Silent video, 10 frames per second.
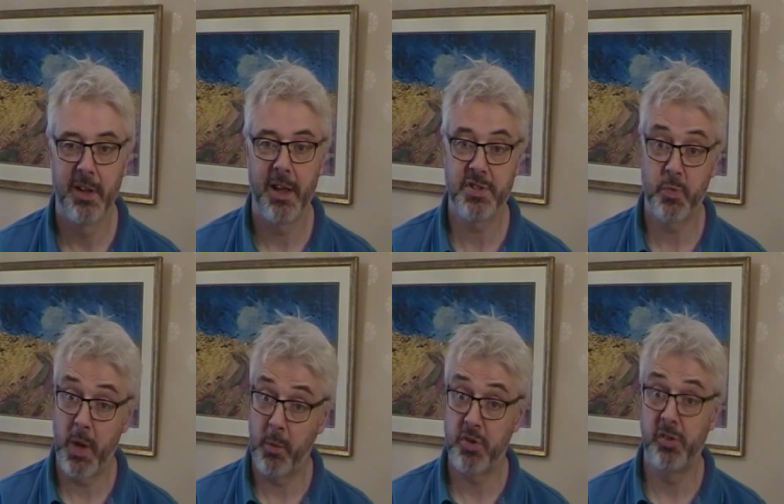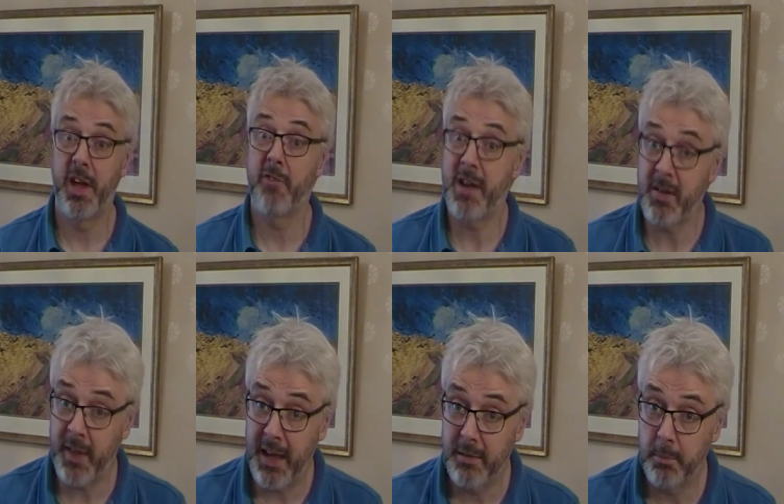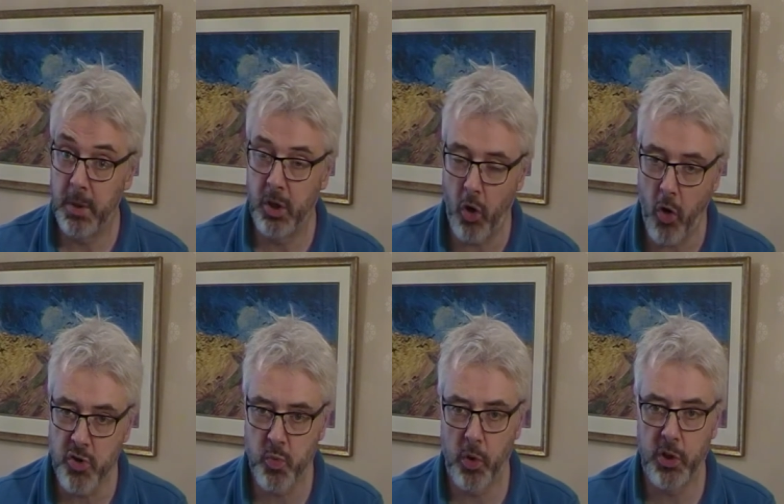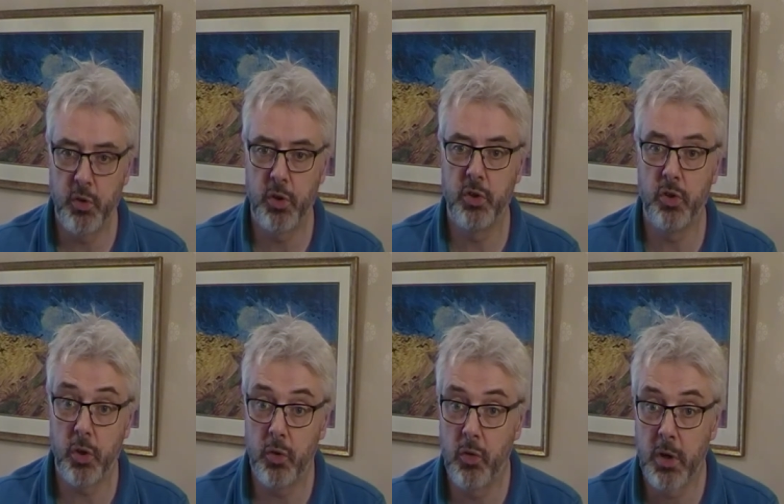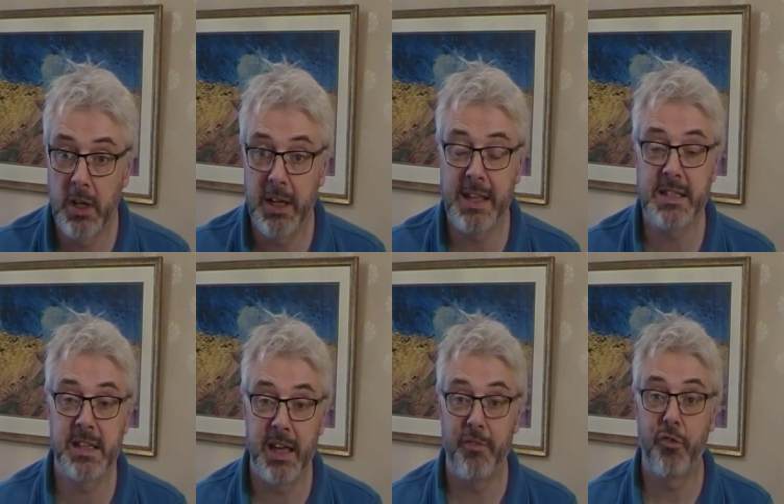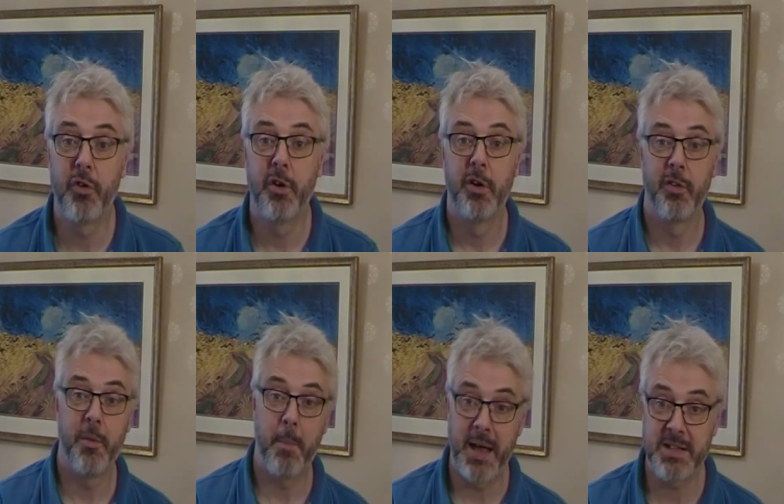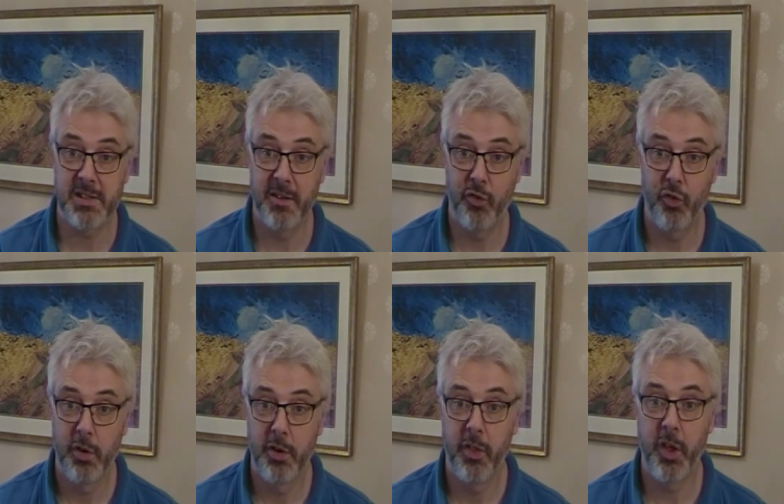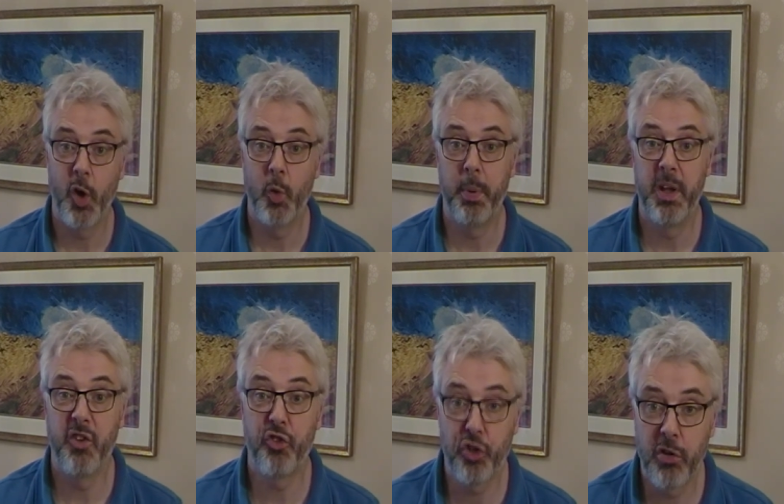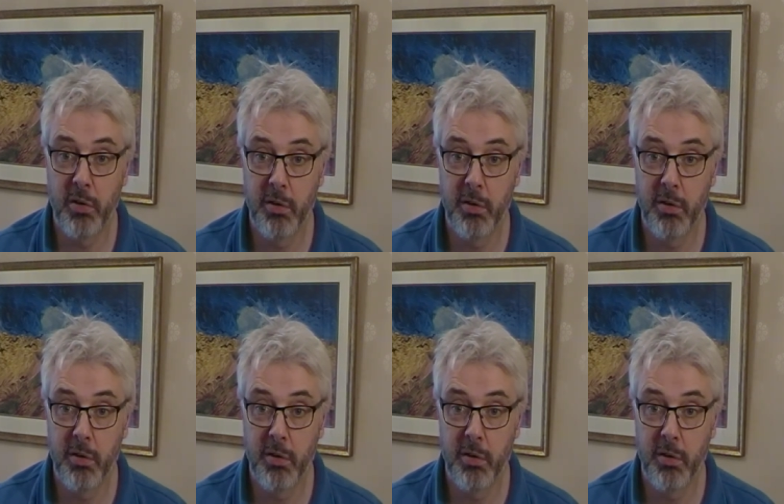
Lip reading: is the way in which you can get around that, because what you can do is give the masses the opiate